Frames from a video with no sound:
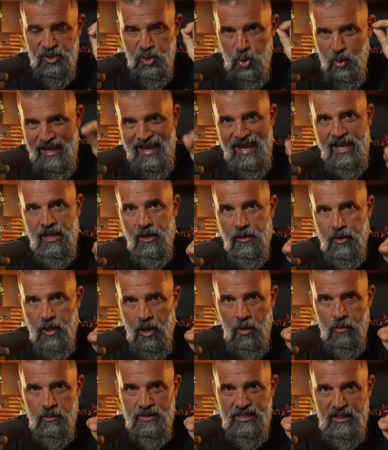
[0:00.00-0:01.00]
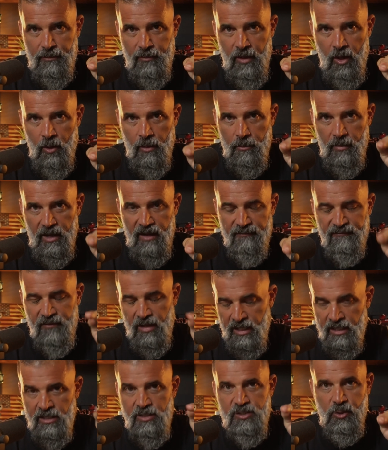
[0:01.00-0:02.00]
You can't go to Home Depot and buy a
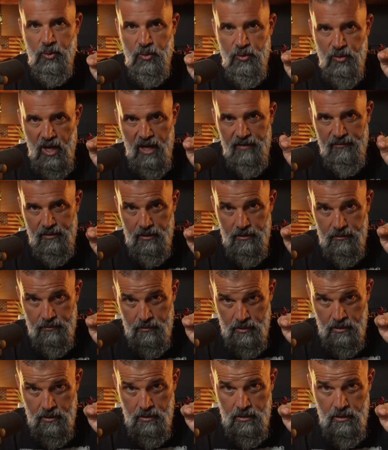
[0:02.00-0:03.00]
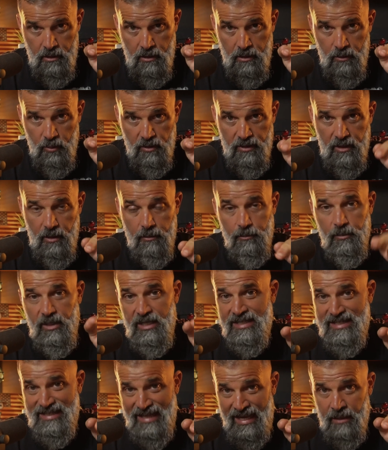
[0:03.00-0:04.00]
fucking screwdriver without
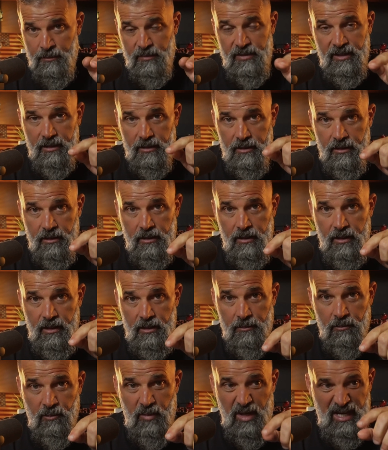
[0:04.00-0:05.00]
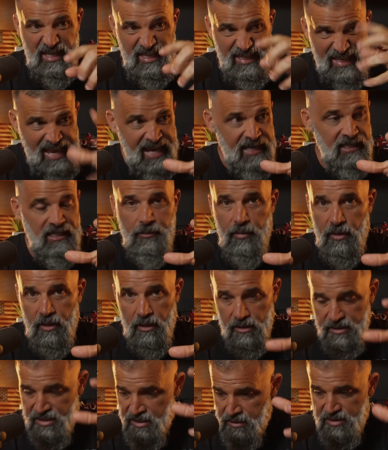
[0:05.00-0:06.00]
being tempted by candy
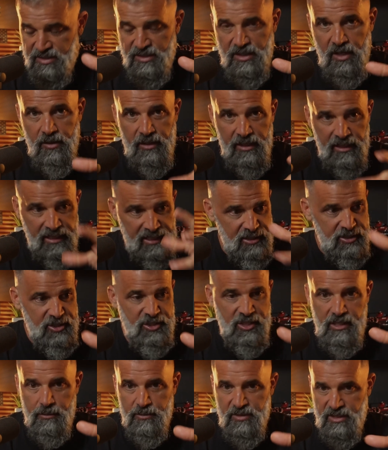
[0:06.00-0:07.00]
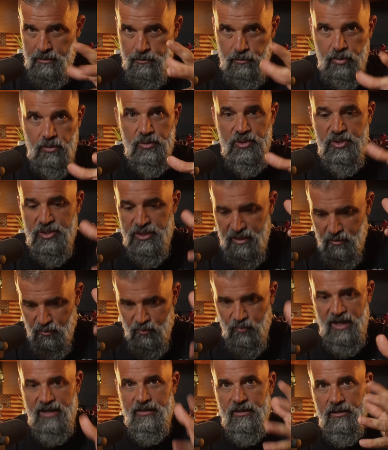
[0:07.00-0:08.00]
bars and soda and chips and bullshit
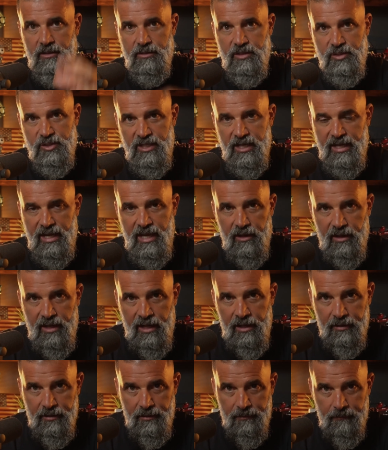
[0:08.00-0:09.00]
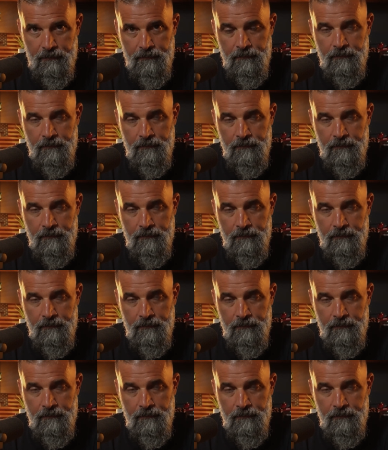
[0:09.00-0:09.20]
right there at the checkout counter.